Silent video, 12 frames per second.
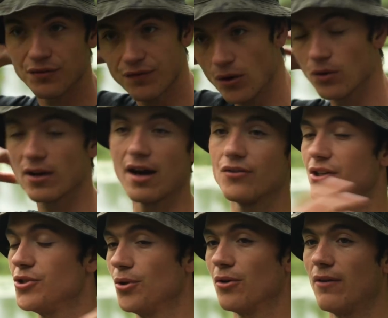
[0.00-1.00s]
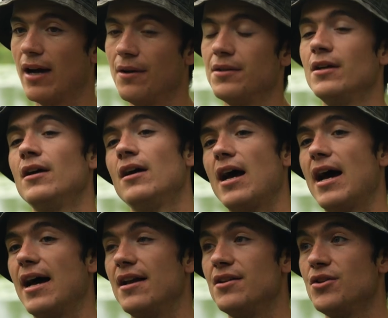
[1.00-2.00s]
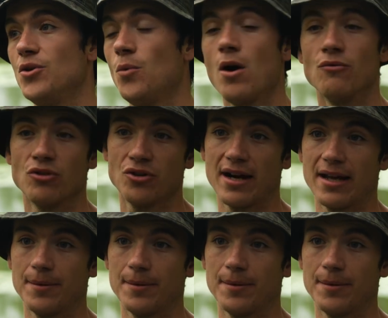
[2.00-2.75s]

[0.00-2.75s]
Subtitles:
Full coverage all around, and you won't regret